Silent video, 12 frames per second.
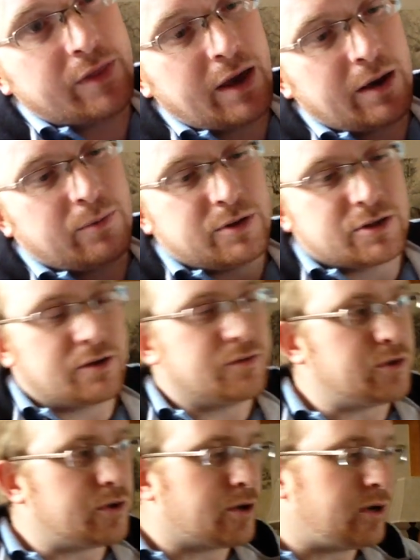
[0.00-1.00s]
in there, which gives
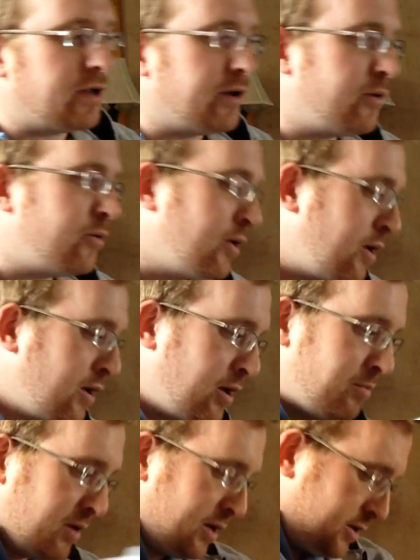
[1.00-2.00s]
you a clue,
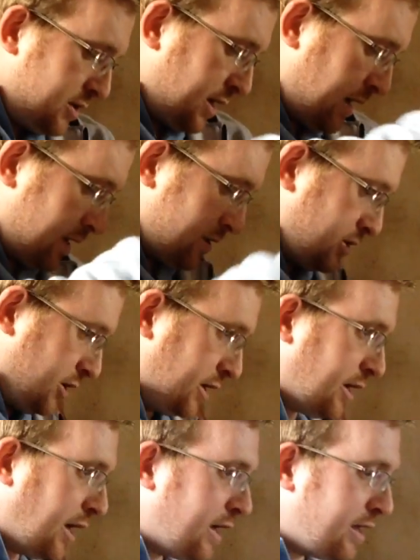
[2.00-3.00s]
because it actually
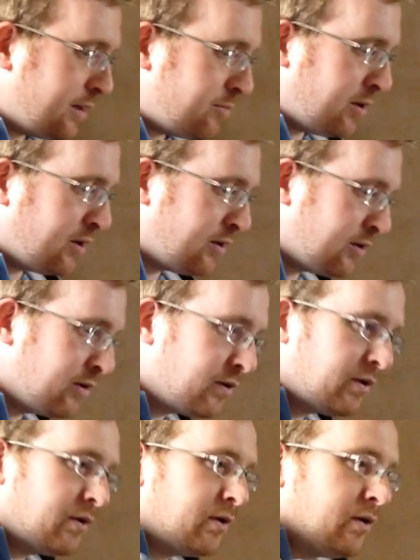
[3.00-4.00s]
came
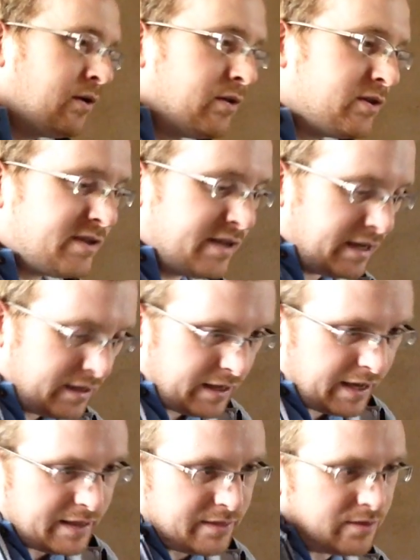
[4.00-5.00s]
still
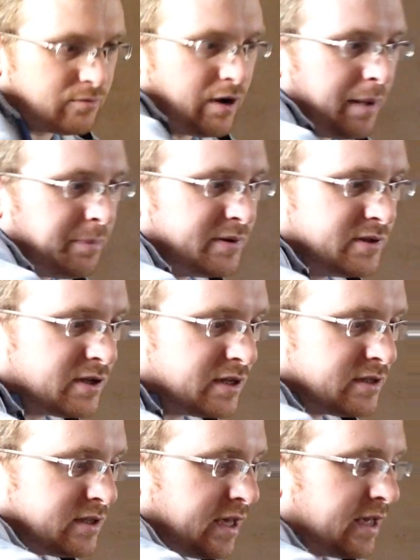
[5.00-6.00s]
in the wrappers
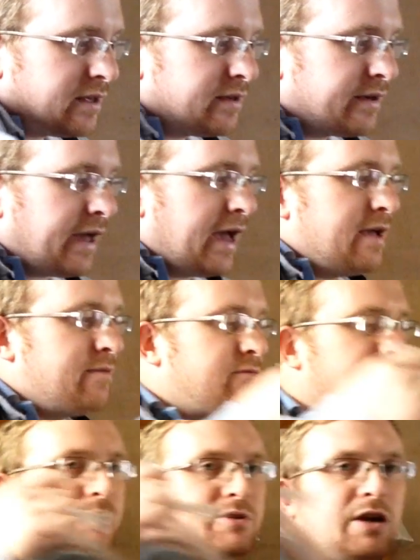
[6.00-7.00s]
as they came
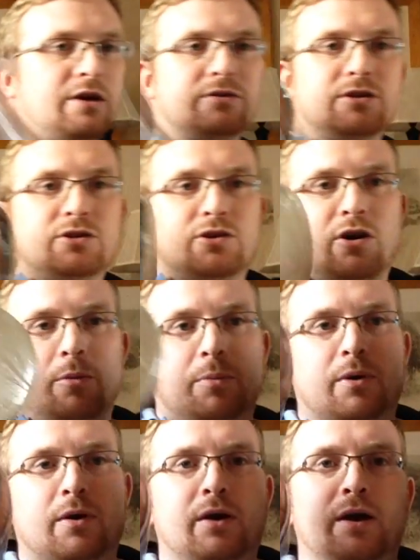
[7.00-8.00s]
from the charity shop,
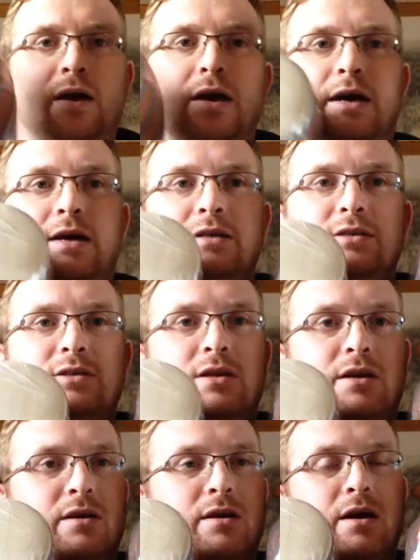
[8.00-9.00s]
is
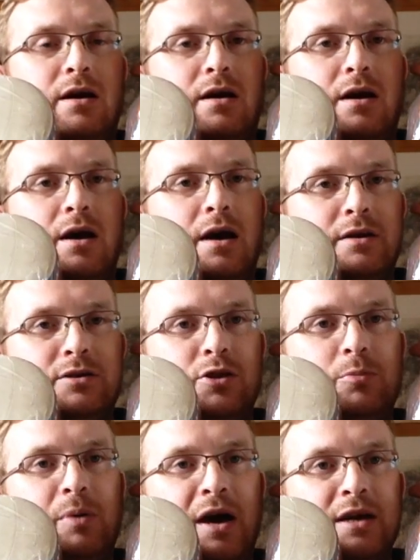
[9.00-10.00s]

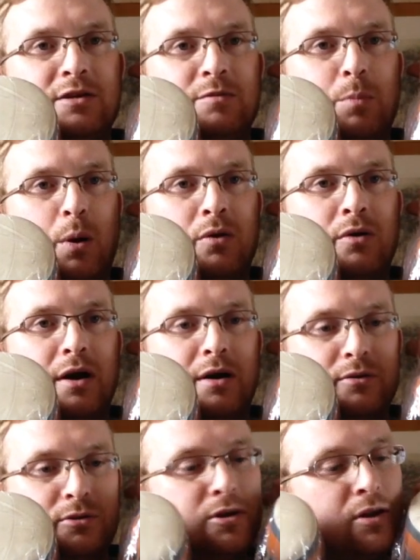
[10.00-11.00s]
2 pairs of
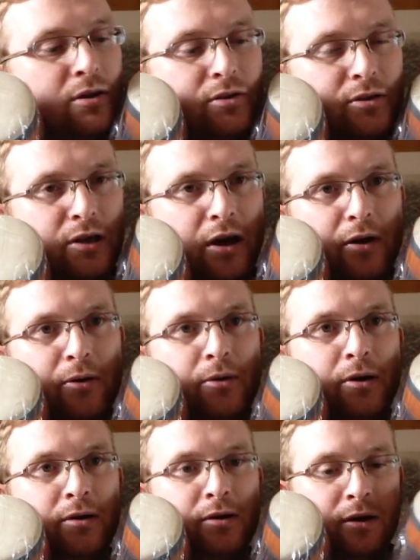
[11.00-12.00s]
bongos. So
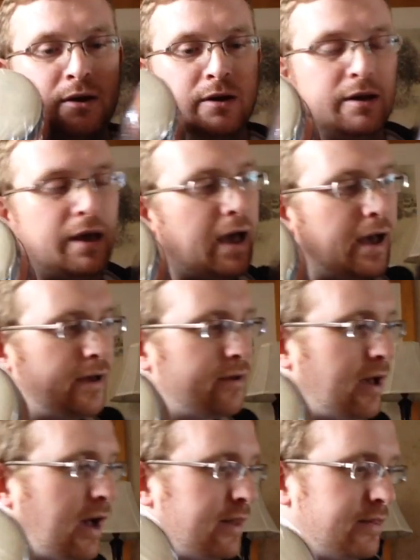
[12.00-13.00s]
yeah,
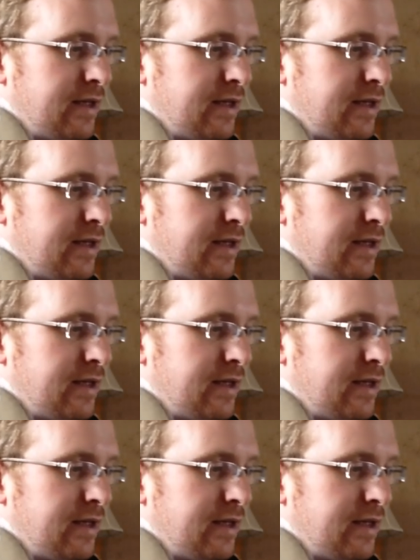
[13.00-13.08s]
and